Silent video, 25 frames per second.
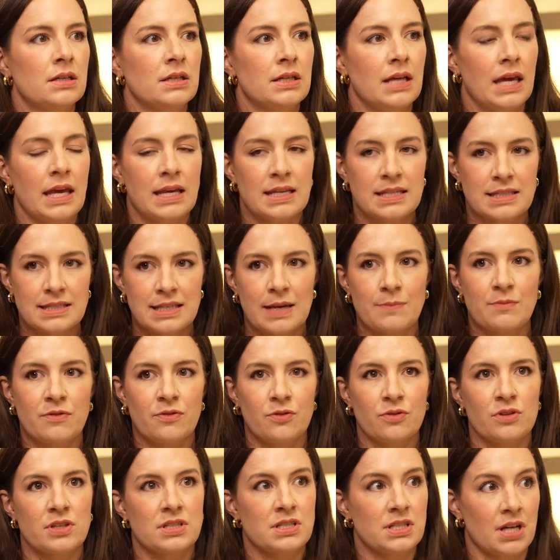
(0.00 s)
except for
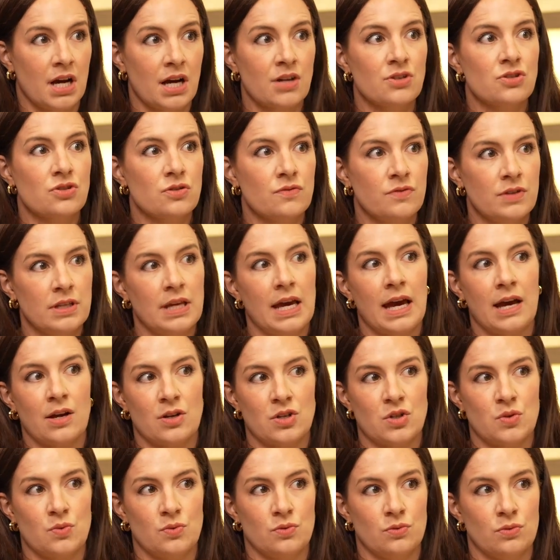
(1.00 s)
the touch of the
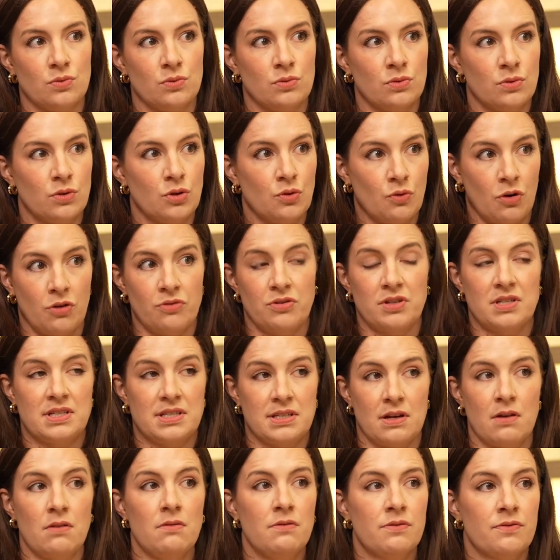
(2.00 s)
actual growth
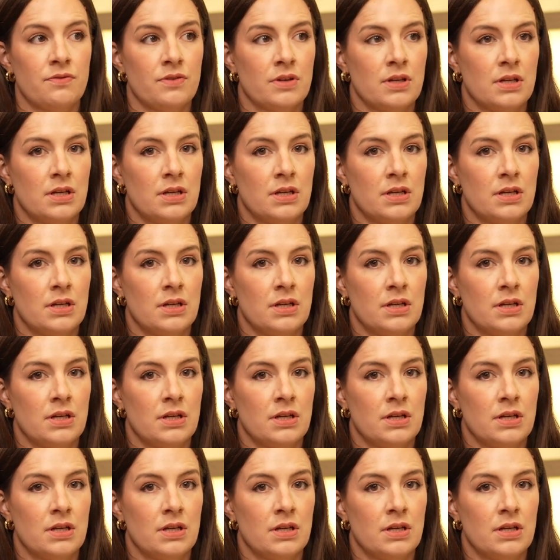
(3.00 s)
itself